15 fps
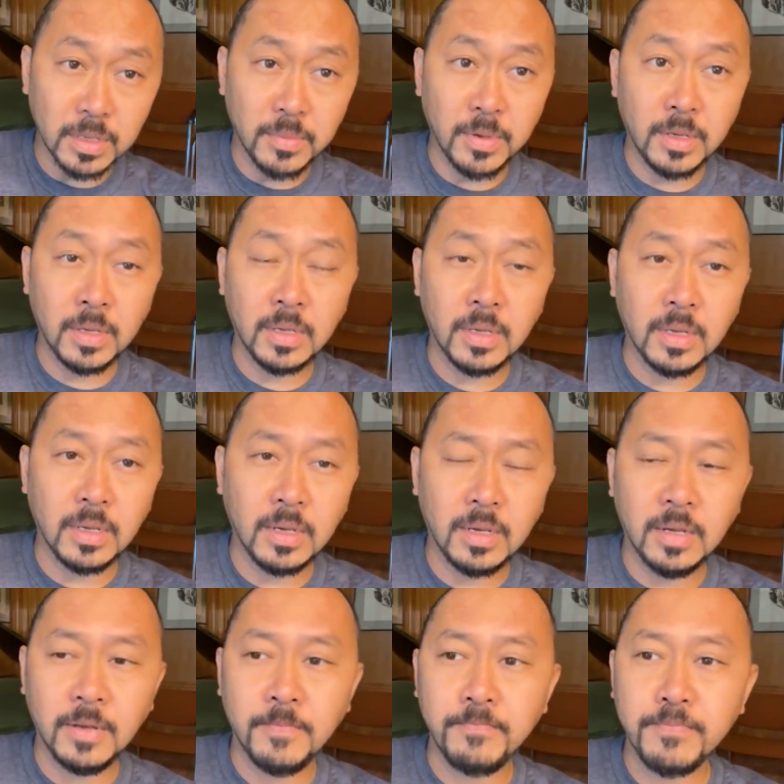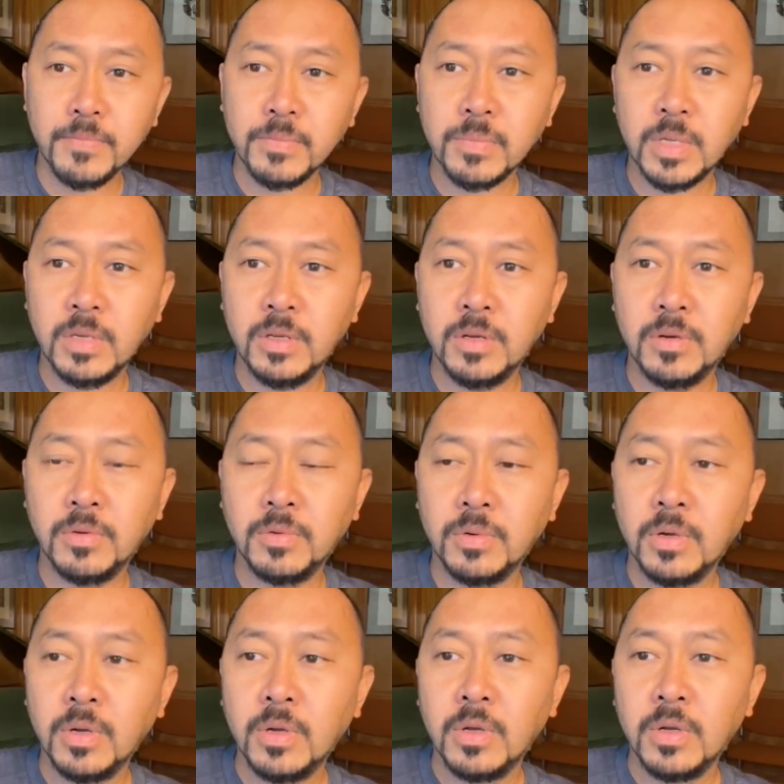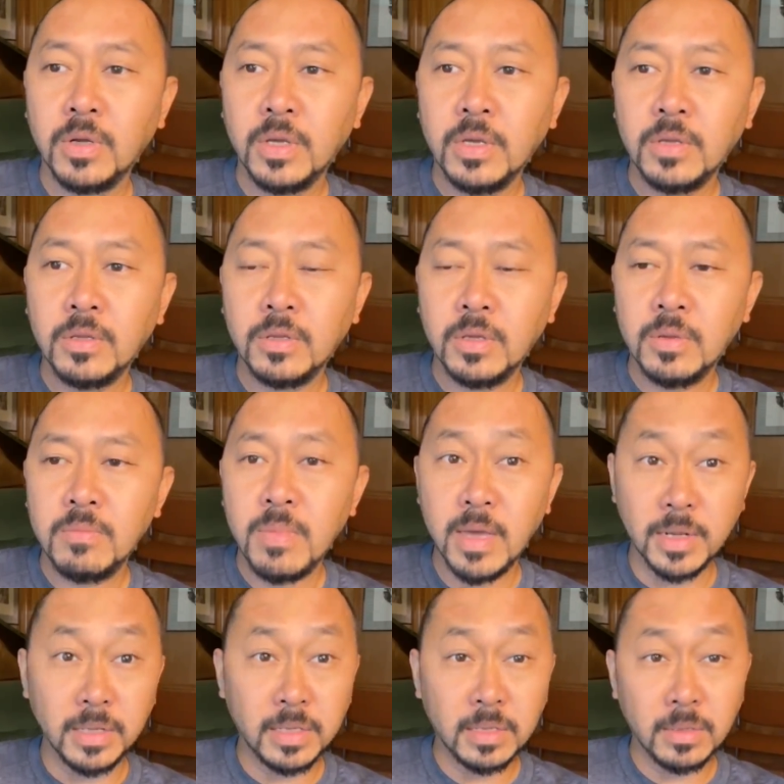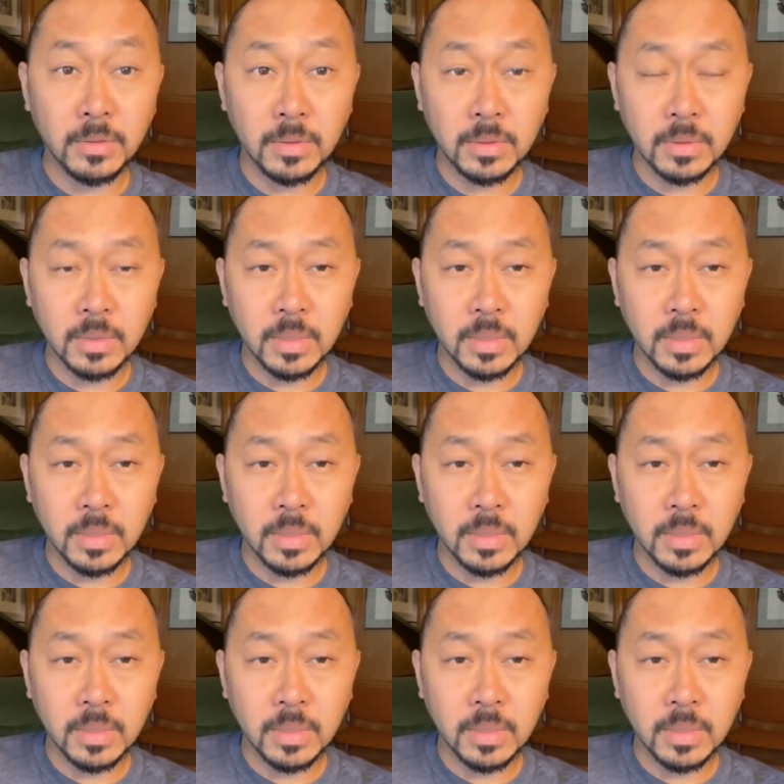I mean, you know, in medicine,